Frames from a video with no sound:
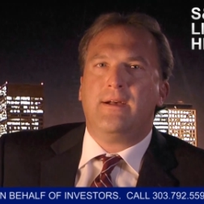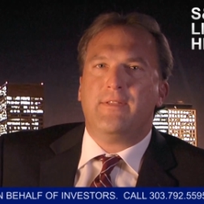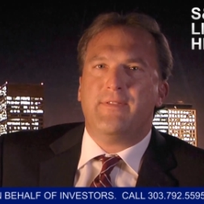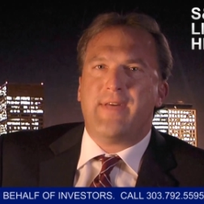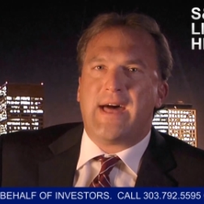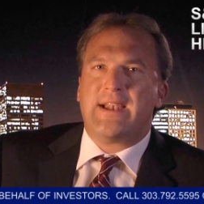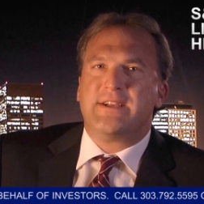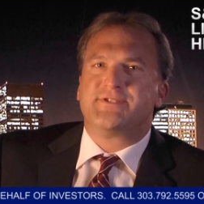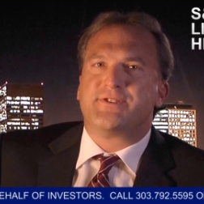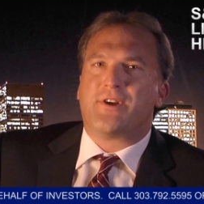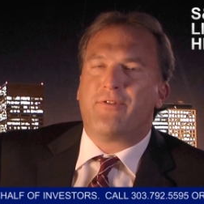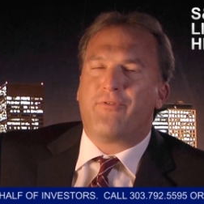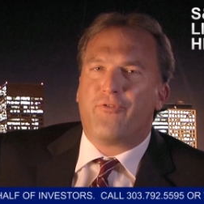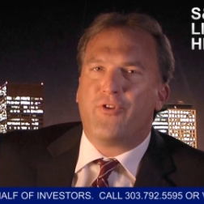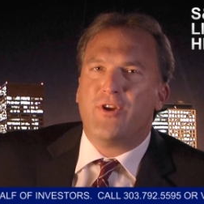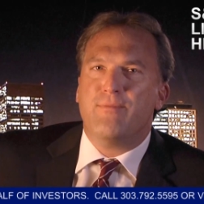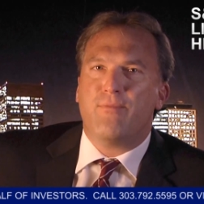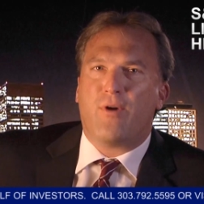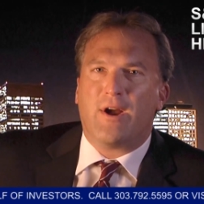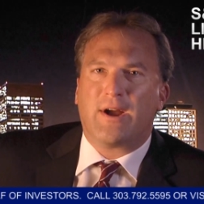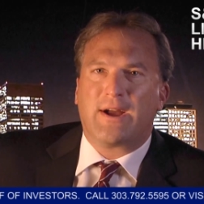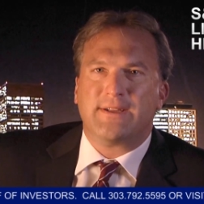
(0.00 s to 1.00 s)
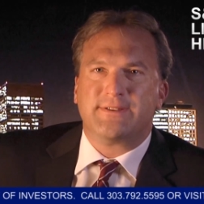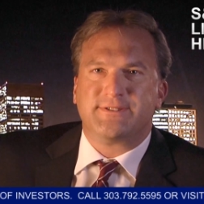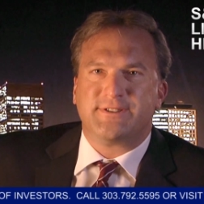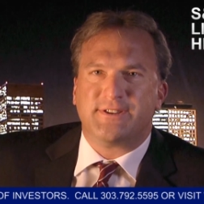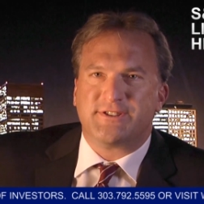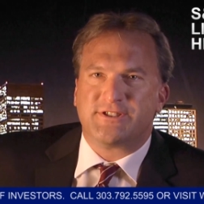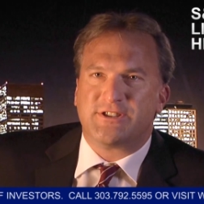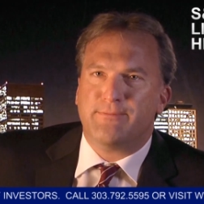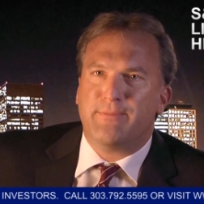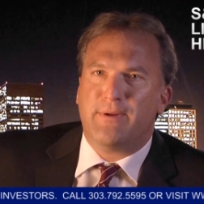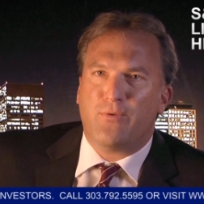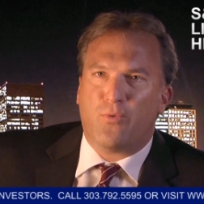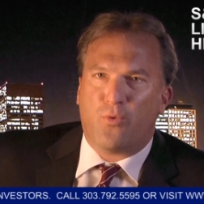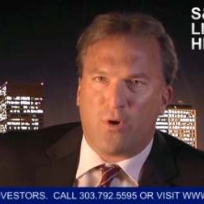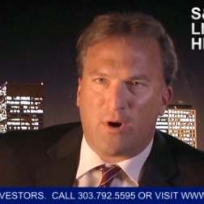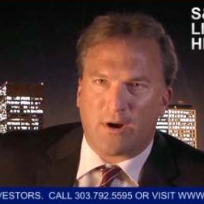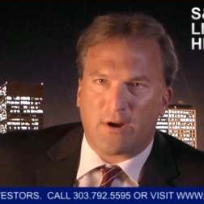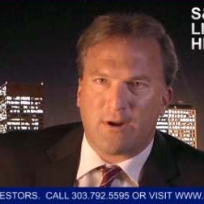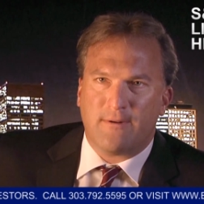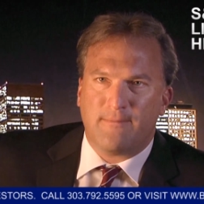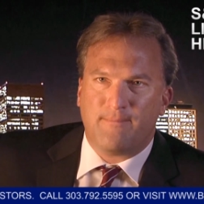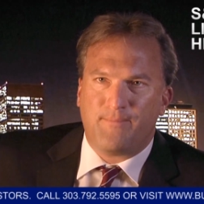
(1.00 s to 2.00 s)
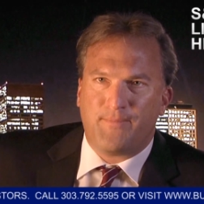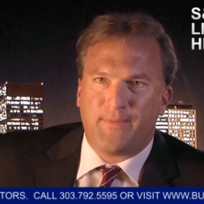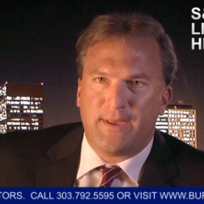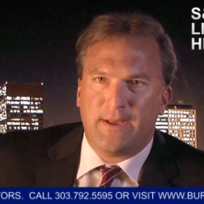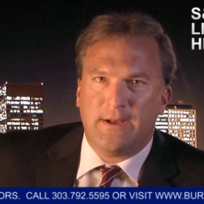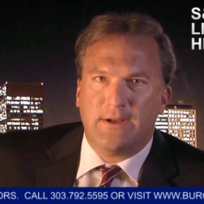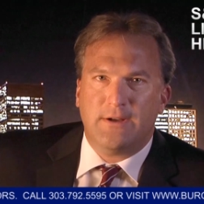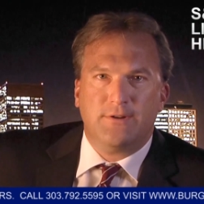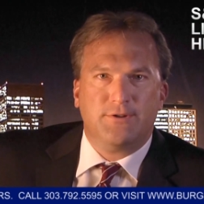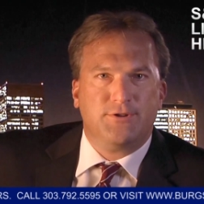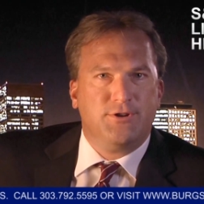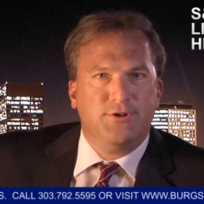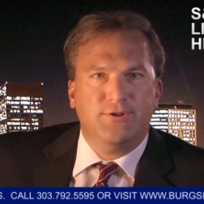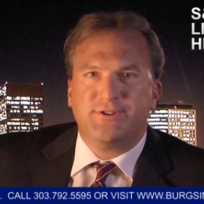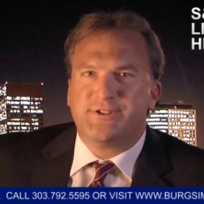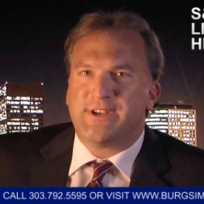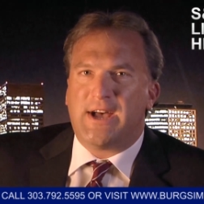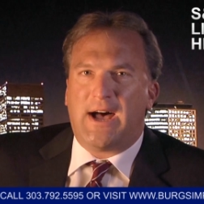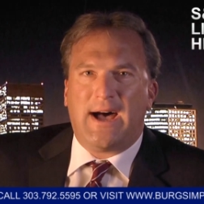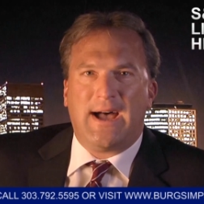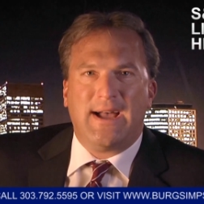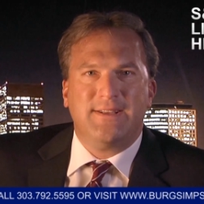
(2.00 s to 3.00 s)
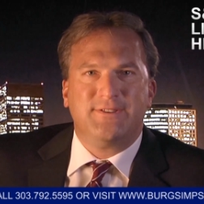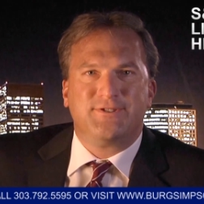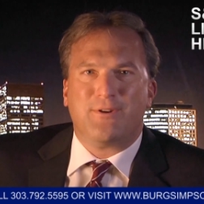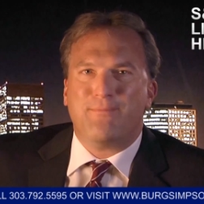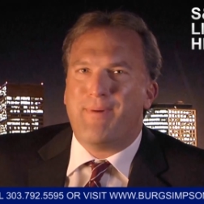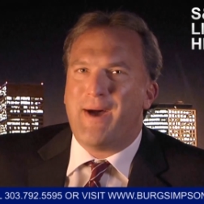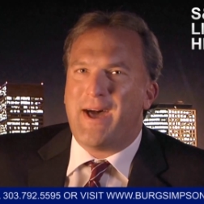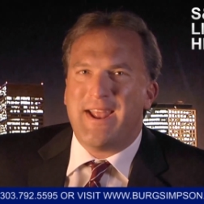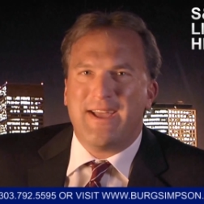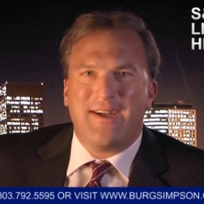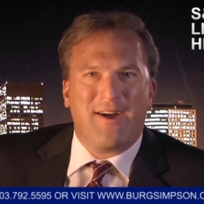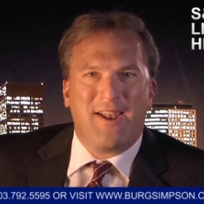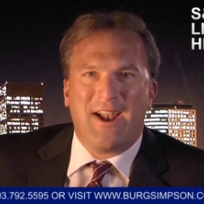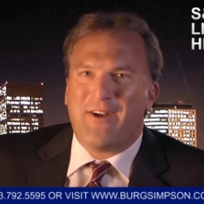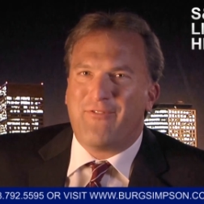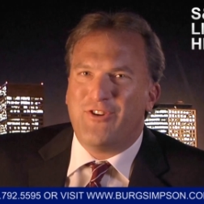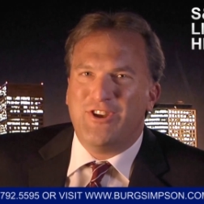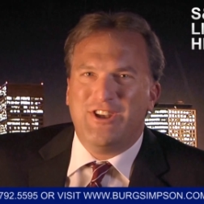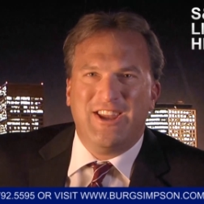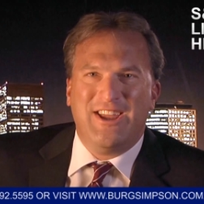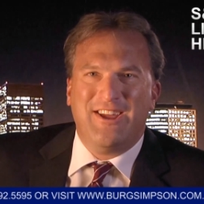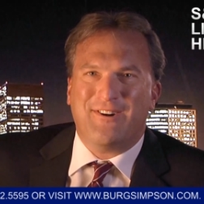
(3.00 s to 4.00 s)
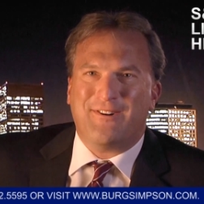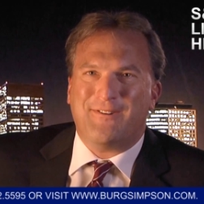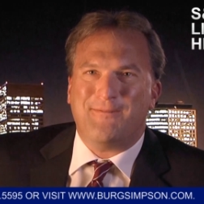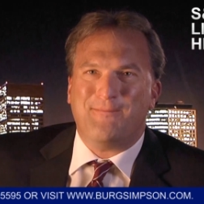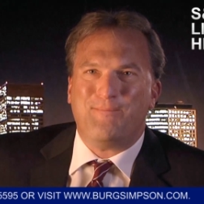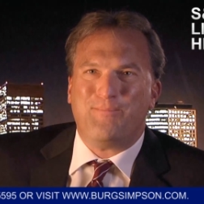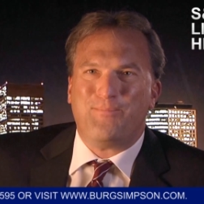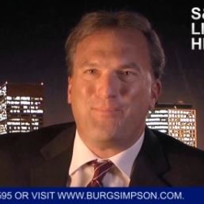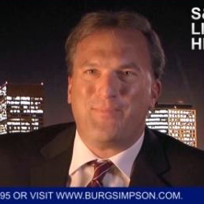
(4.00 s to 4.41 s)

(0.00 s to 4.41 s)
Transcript: That is our free market system at work. Two sides are betting on every deal.